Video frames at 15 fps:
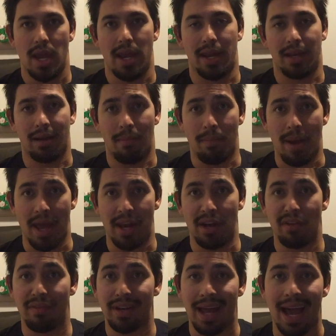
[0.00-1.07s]
in a
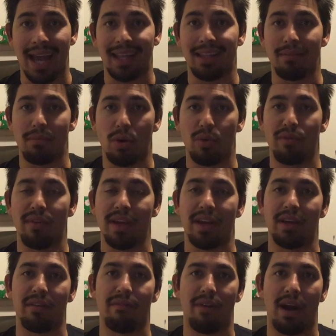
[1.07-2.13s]
competitive and highly motivated
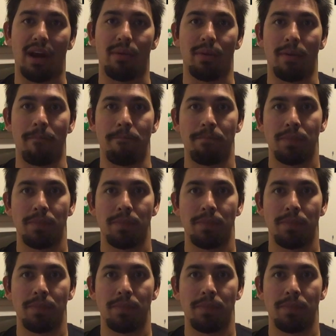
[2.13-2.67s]
environment.